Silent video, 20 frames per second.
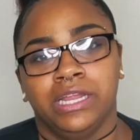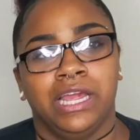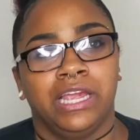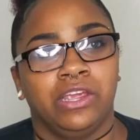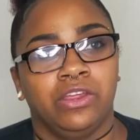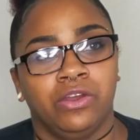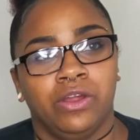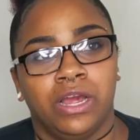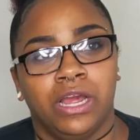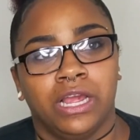
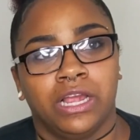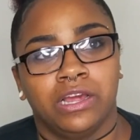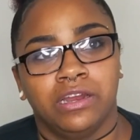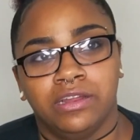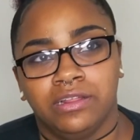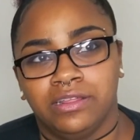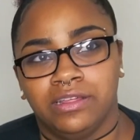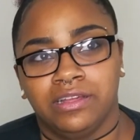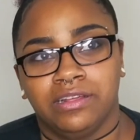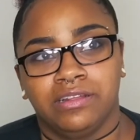like, you know, I could
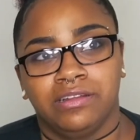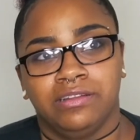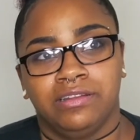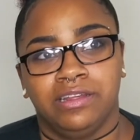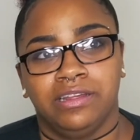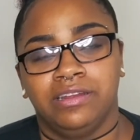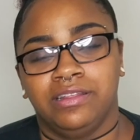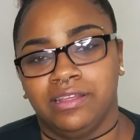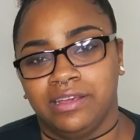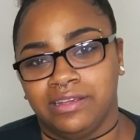have
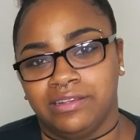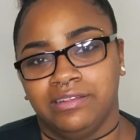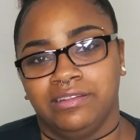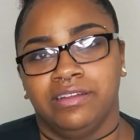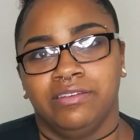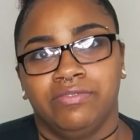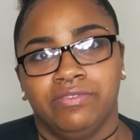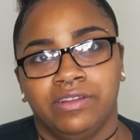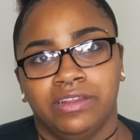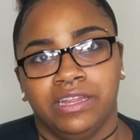did things
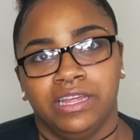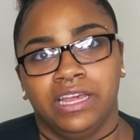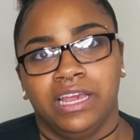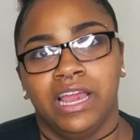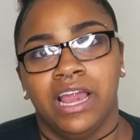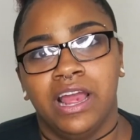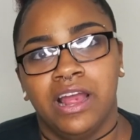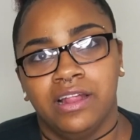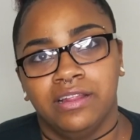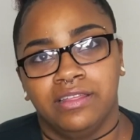differently,